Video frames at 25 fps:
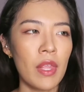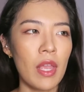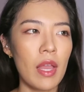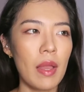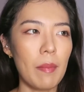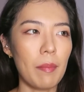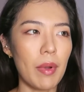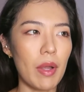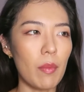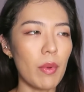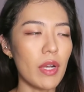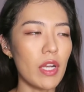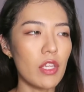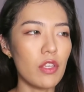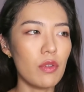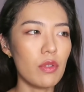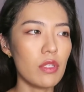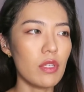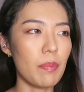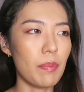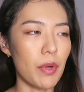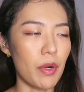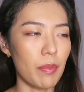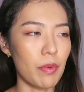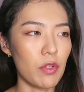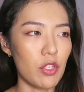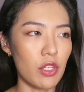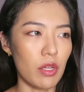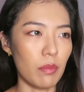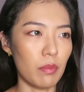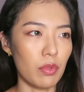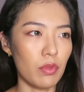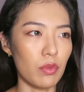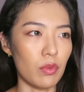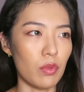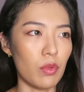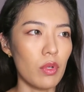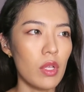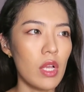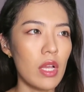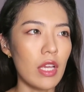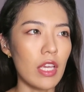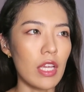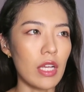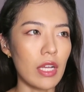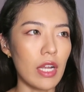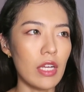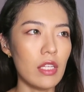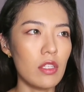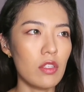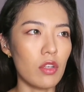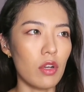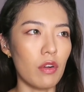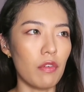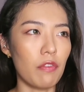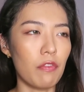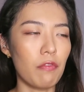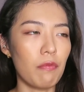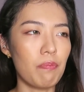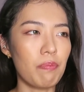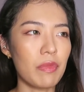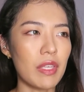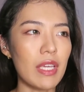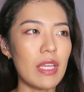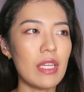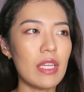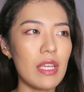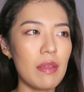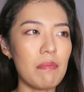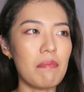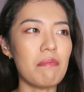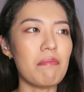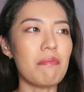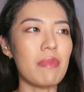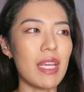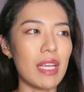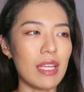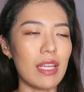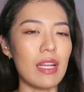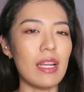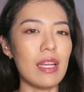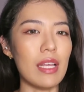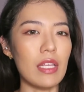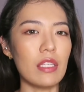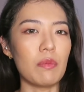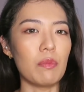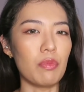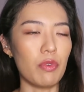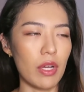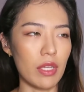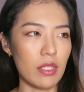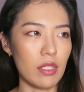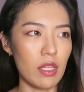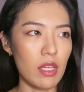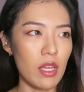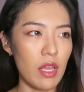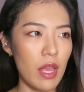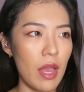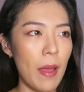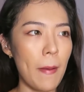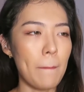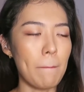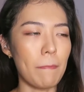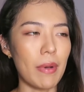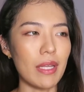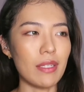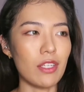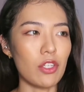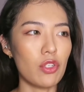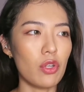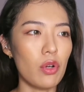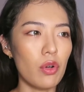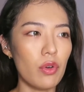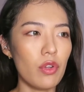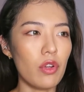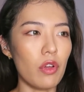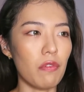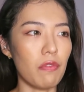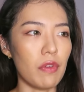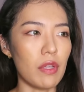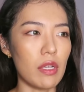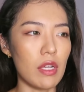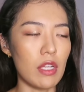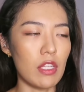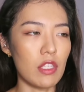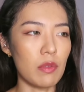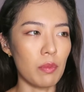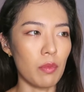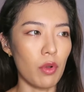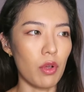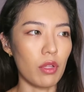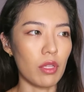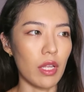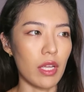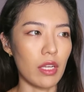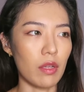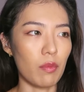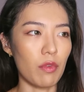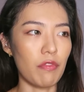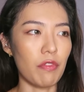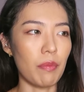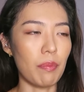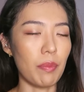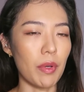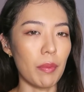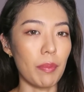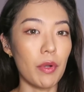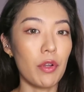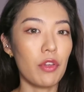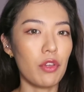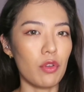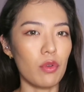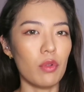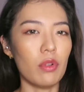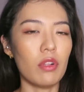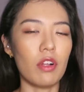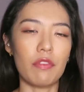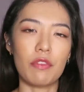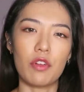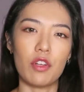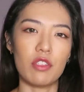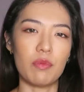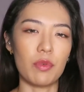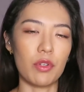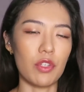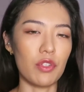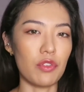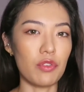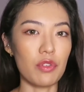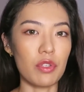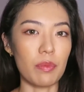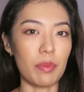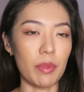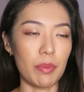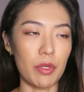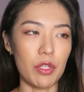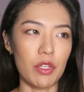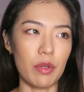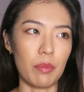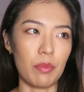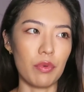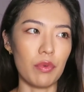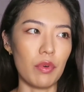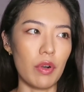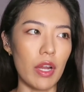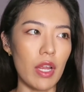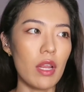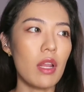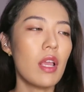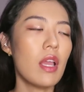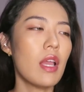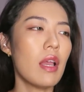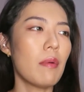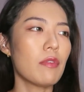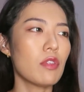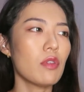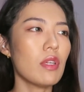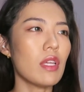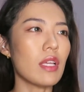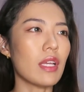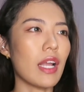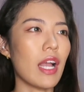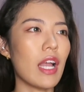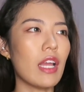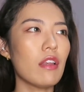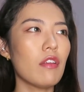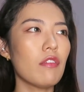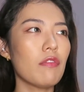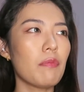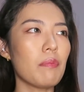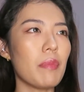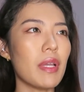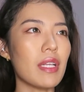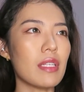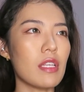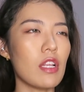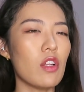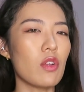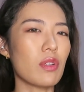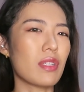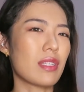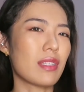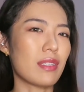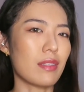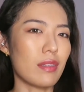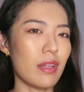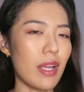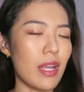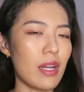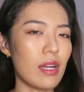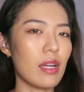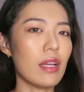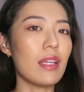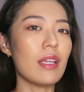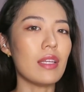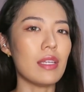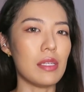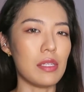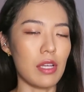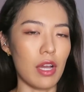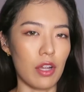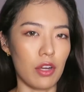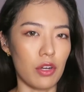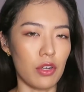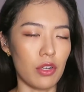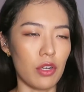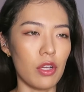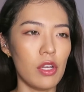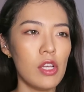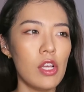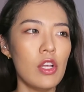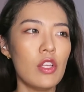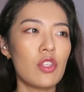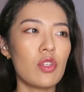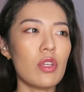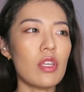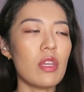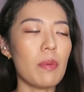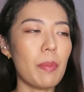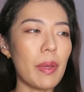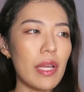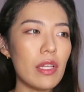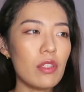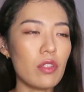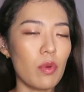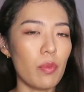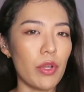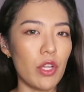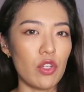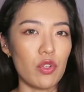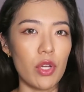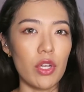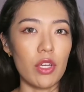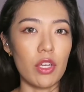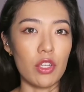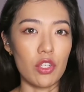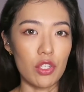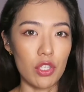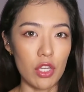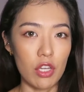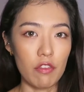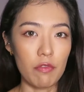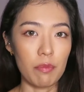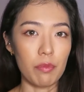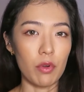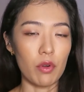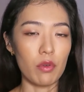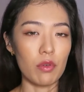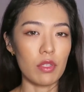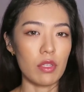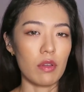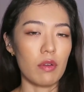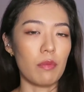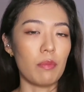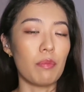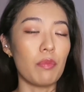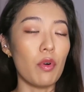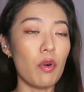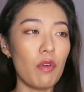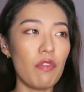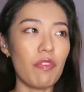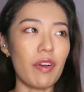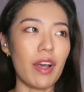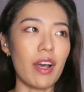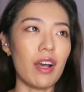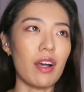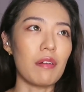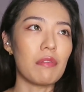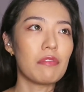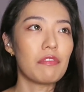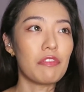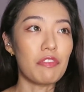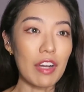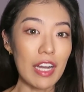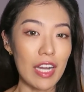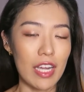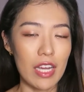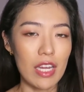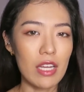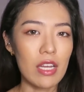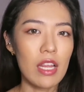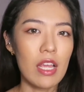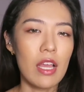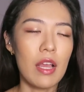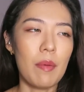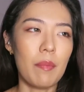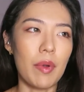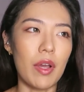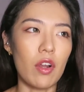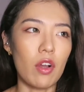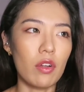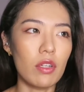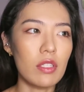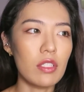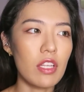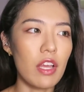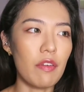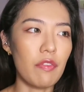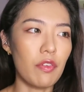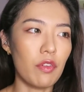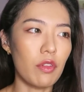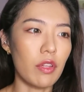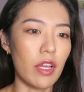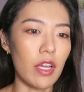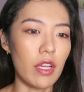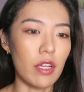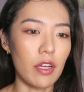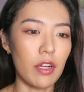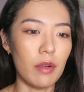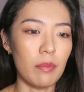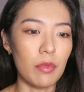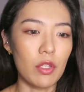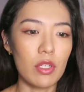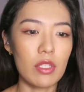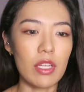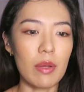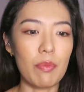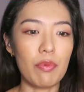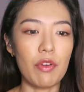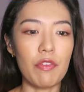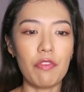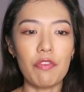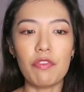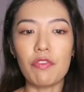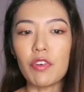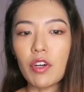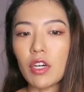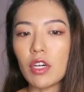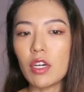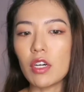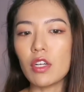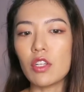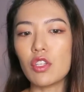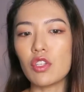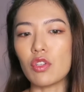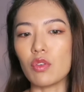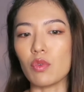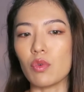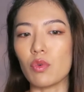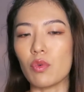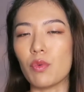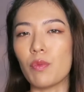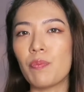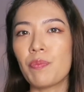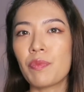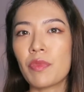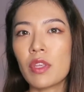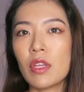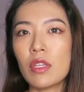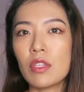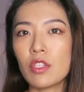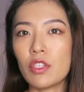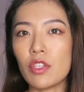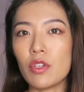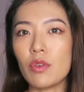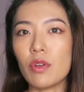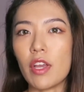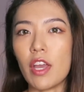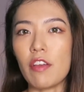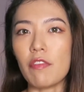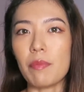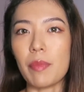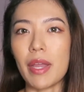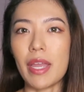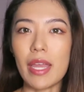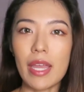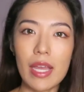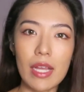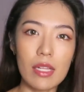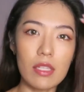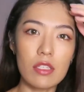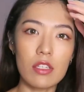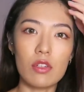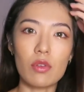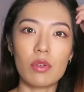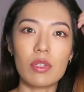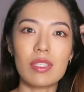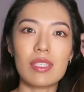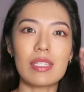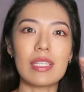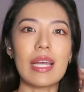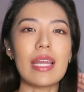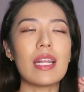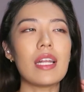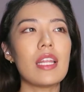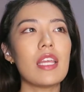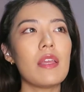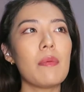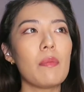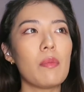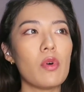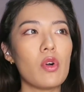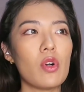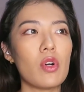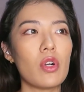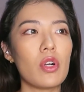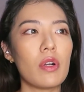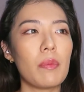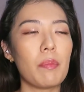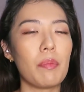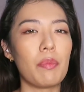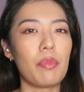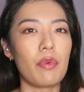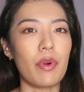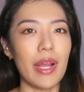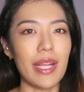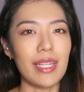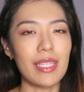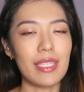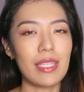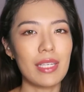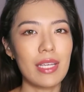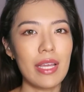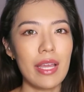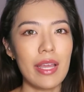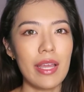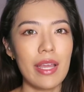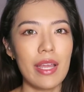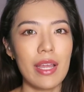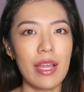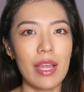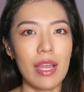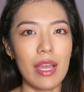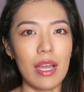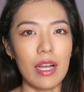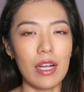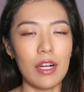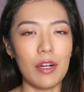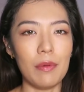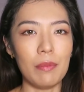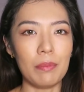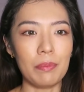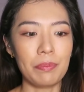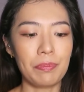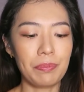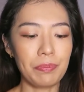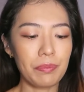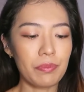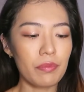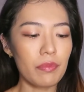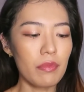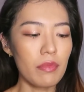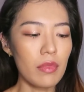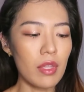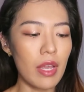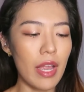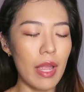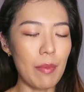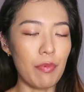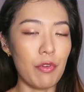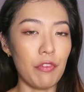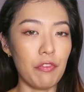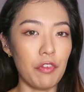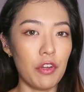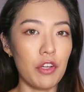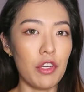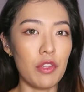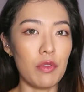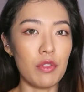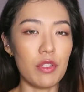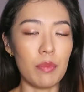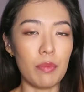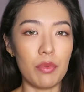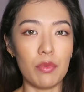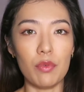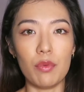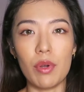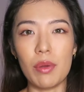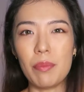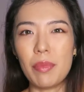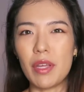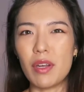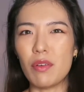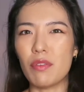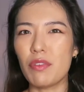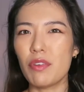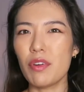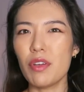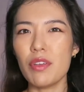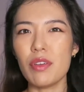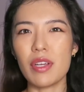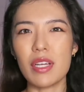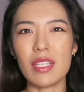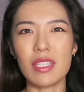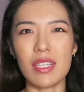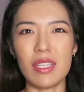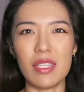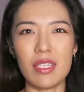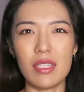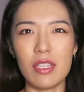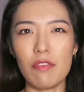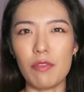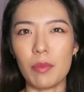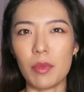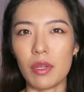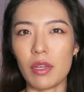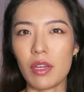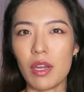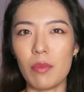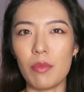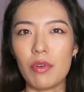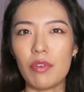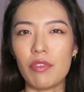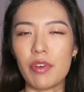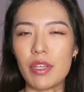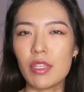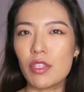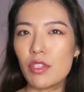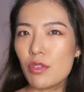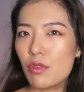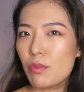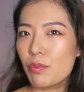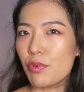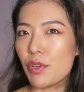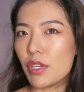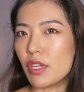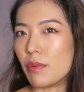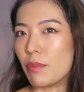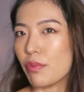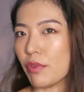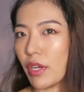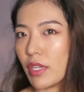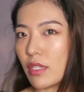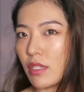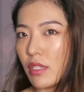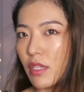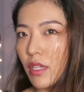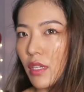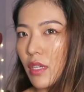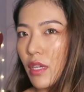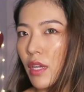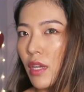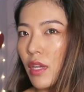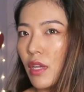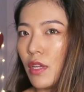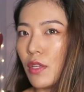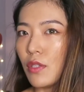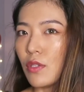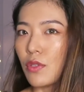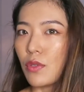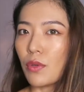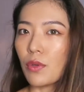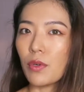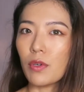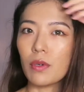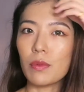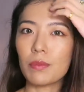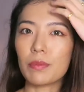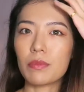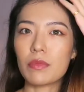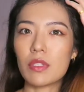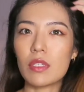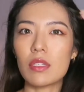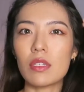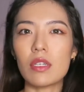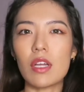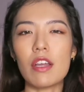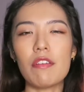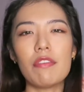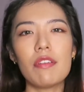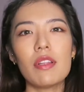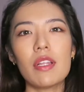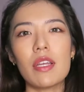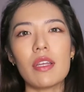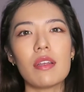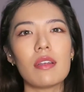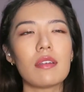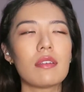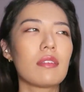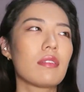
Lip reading: But when I use the purple shampoo, it did make it less brassy, but the tone of it is more like with a purple hue, of course, because you use a purple shampoo, right? So it kind of makes it look slightly darker. So it depends on what you're trying to achieve. Both are fine, but honestly, I feel like because I prefer to still have my ends look slightly more bright, I prefer to use the blue one. But overall, you guys can see from the camera, right, it's still pretty brassy. So I feel like